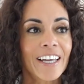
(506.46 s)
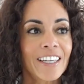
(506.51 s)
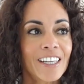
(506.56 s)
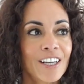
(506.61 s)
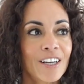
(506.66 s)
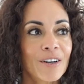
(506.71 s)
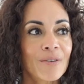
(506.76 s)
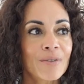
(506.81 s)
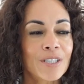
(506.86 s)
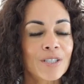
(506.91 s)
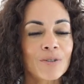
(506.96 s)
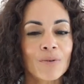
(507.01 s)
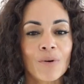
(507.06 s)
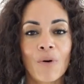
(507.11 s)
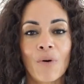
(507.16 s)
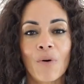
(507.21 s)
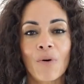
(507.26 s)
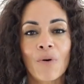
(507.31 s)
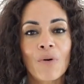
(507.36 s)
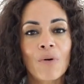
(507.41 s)
I can go into a
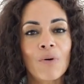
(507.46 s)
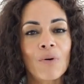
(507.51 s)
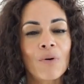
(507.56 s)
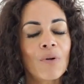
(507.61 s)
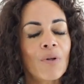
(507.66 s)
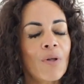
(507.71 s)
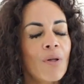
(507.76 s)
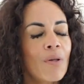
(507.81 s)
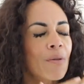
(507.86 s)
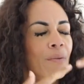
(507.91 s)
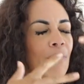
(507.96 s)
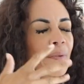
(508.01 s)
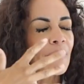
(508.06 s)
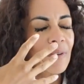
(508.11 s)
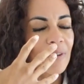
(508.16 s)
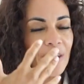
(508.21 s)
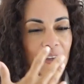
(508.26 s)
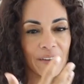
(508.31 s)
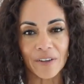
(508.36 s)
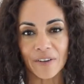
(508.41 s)
whole
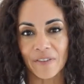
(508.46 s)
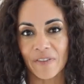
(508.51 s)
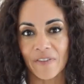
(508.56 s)
nother